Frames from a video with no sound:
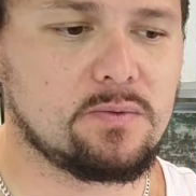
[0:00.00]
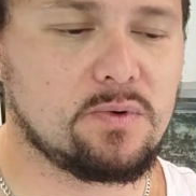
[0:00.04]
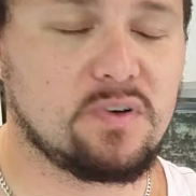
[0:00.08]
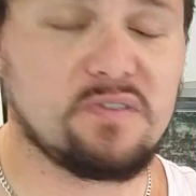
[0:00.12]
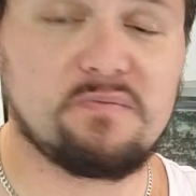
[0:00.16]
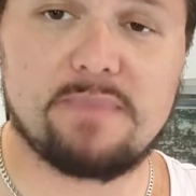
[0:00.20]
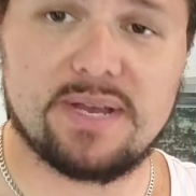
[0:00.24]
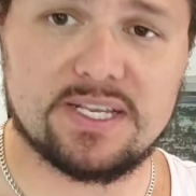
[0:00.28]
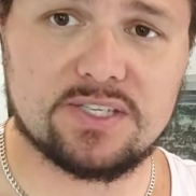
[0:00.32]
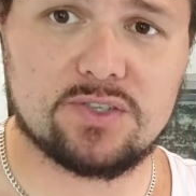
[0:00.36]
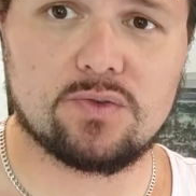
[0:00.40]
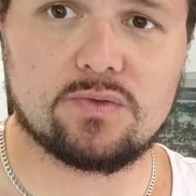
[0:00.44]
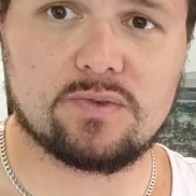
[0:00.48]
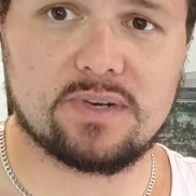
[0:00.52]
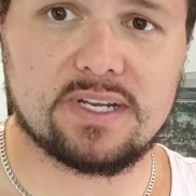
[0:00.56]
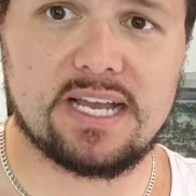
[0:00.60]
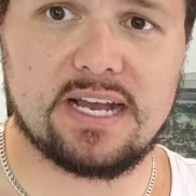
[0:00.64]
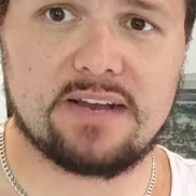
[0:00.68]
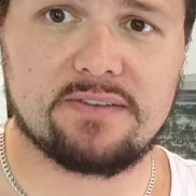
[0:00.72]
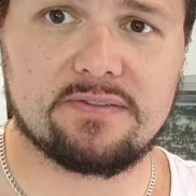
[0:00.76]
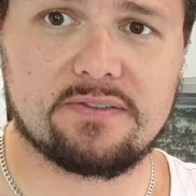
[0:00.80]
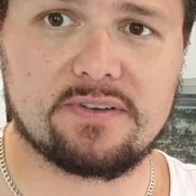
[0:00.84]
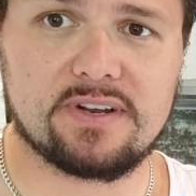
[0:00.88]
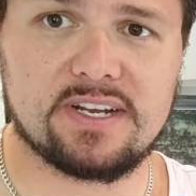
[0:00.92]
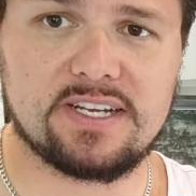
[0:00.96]
with muscle
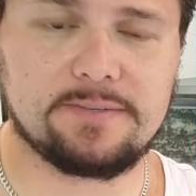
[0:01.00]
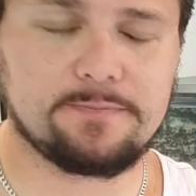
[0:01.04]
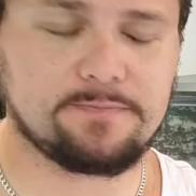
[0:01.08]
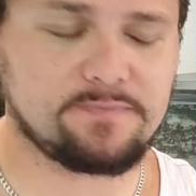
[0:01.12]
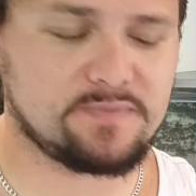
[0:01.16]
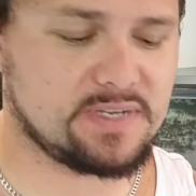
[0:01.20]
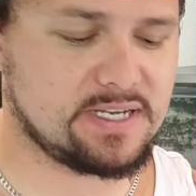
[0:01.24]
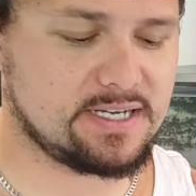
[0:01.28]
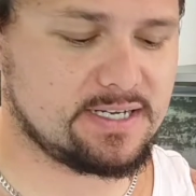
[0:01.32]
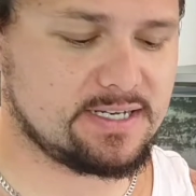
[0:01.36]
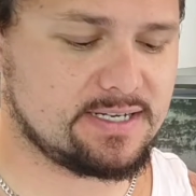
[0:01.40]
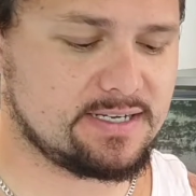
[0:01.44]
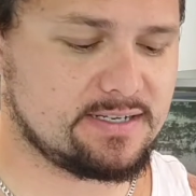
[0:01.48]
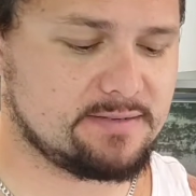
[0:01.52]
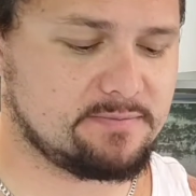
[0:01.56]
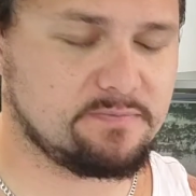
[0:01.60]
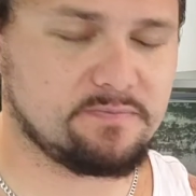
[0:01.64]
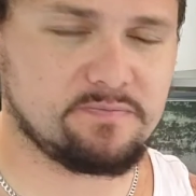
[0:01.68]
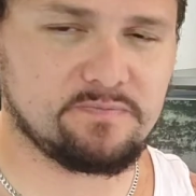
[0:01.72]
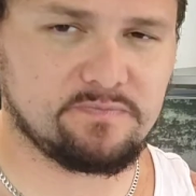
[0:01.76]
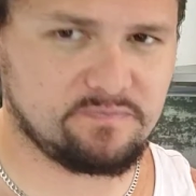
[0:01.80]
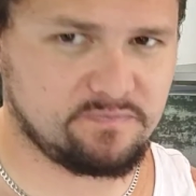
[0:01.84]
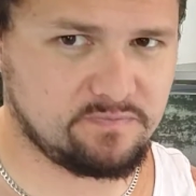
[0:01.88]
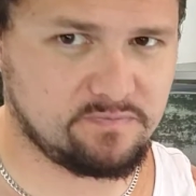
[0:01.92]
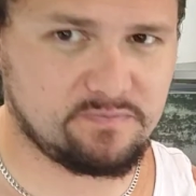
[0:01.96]
recovery
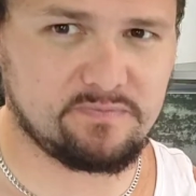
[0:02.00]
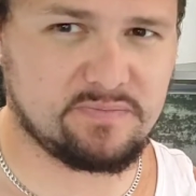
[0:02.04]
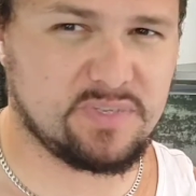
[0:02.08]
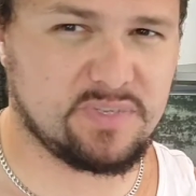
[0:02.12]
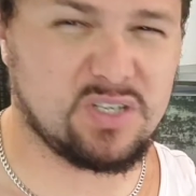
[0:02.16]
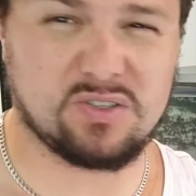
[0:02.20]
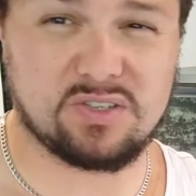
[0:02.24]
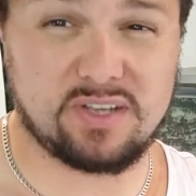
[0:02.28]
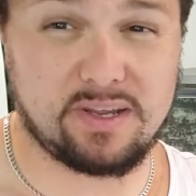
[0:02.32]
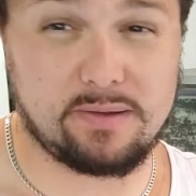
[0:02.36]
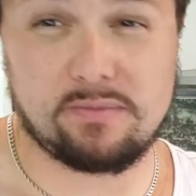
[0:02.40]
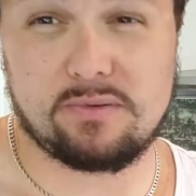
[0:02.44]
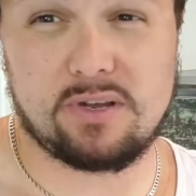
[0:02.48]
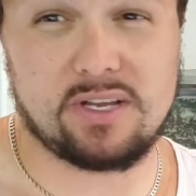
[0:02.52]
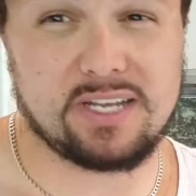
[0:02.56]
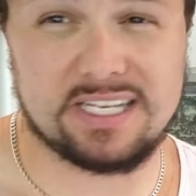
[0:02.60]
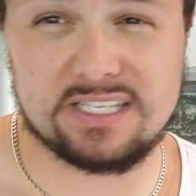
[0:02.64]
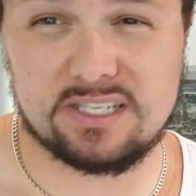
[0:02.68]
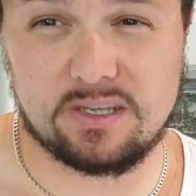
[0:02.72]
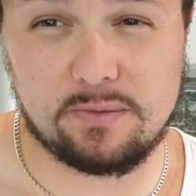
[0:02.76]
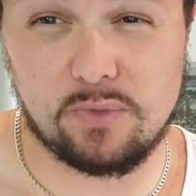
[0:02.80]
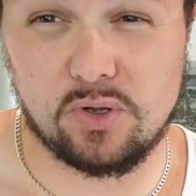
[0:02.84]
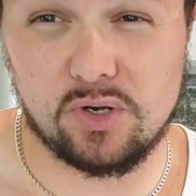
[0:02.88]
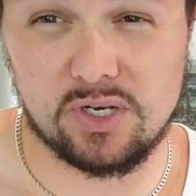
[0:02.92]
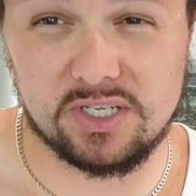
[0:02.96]
because I
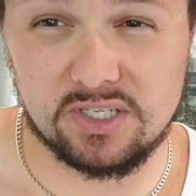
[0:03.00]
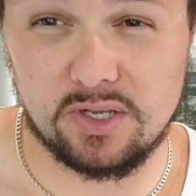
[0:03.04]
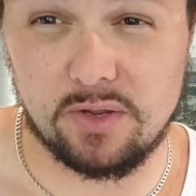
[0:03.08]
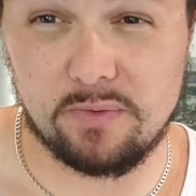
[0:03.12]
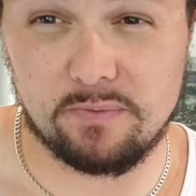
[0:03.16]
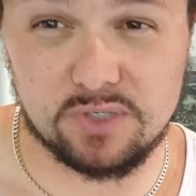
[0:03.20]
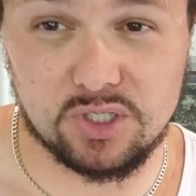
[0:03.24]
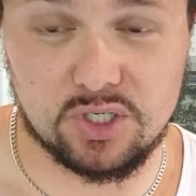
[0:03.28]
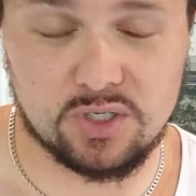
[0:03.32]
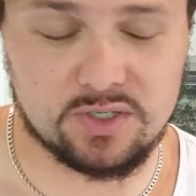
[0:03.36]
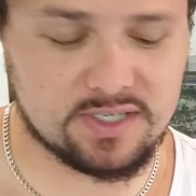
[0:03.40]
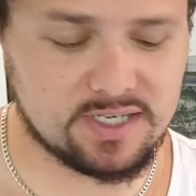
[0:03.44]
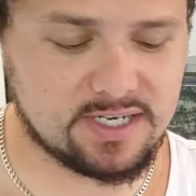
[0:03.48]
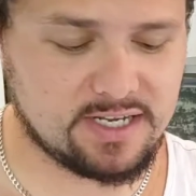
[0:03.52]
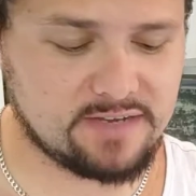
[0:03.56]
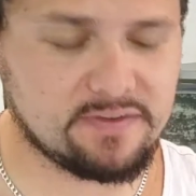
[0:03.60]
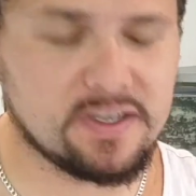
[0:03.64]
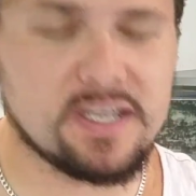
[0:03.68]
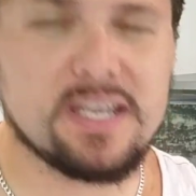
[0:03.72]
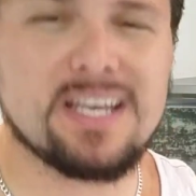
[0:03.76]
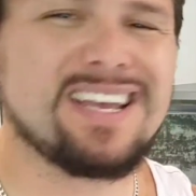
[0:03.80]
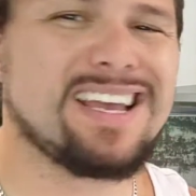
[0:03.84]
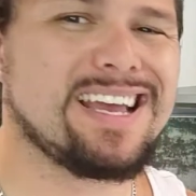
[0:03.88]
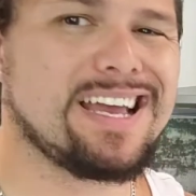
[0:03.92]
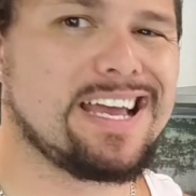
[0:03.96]
guess our bodies don't produce
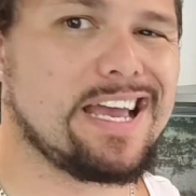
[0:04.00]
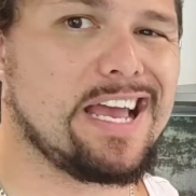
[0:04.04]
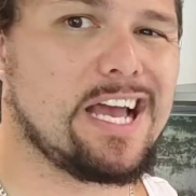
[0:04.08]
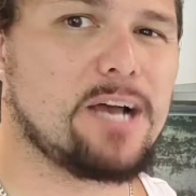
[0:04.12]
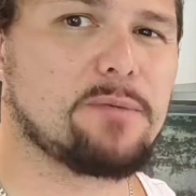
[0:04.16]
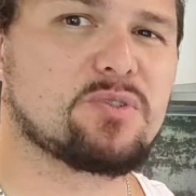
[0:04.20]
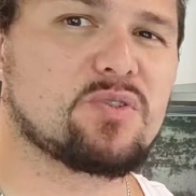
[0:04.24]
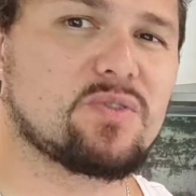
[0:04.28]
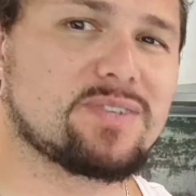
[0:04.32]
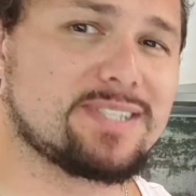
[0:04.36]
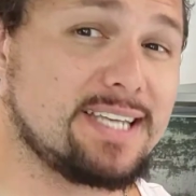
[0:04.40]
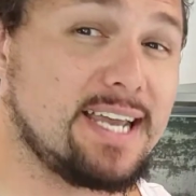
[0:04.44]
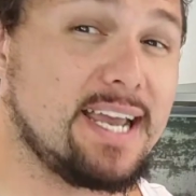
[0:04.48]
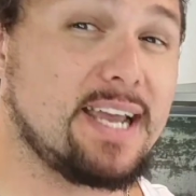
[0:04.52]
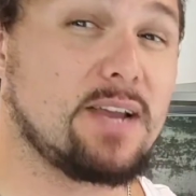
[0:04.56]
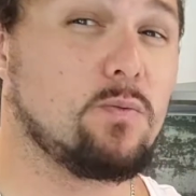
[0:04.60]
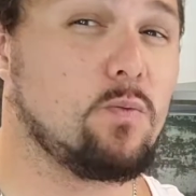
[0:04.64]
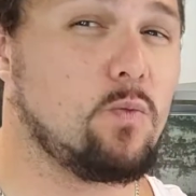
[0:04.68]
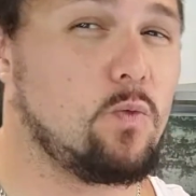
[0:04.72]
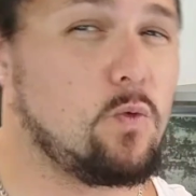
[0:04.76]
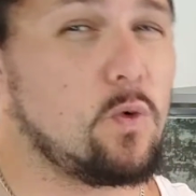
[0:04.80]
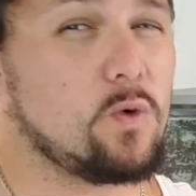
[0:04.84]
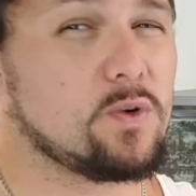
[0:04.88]
enough. It helps retain